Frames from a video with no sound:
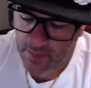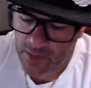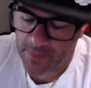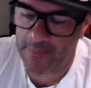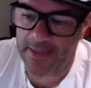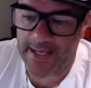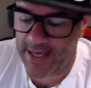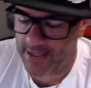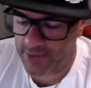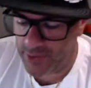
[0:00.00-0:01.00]
You might be
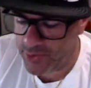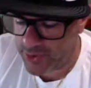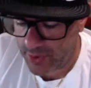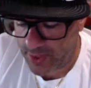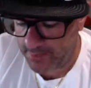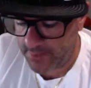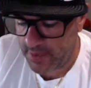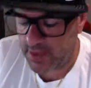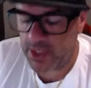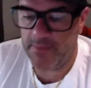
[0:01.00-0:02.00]
getting a new job.
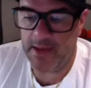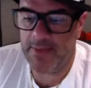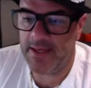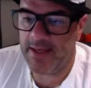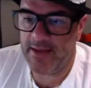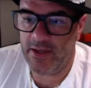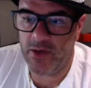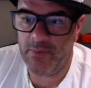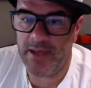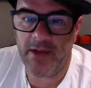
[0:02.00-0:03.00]
You might be,
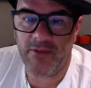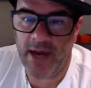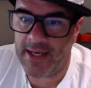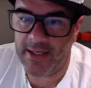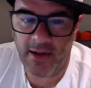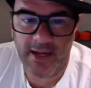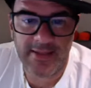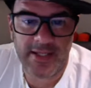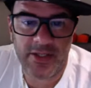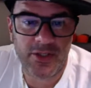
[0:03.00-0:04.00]
being
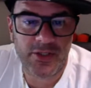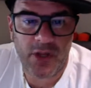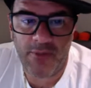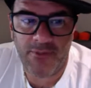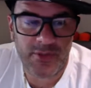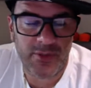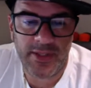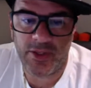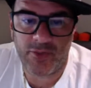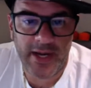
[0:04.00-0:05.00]
recognized at your job for
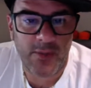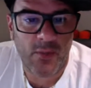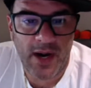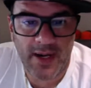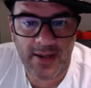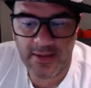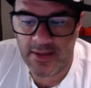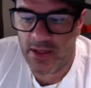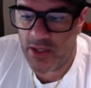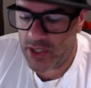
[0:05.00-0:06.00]
doing great work.
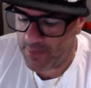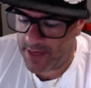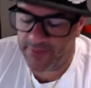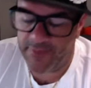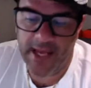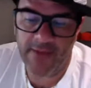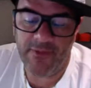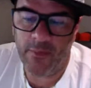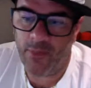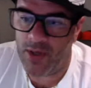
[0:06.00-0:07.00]
You might have gave
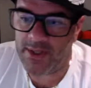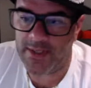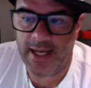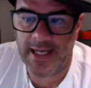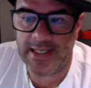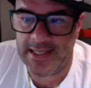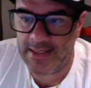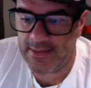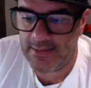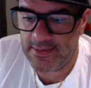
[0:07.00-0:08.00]
your boss an
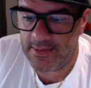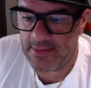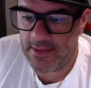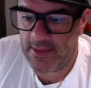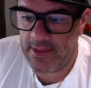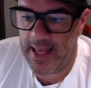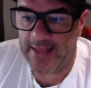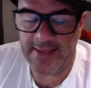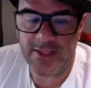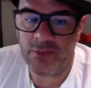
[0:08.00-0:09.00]
idea,
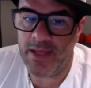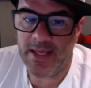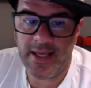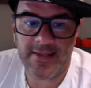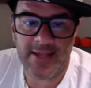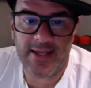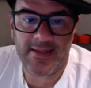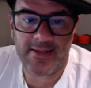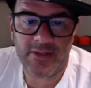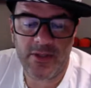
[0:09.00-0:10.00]
and this week he
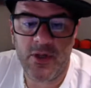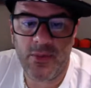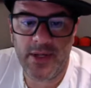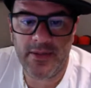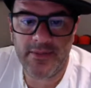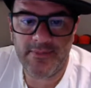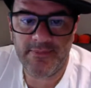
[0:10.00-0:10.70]
says, you know what?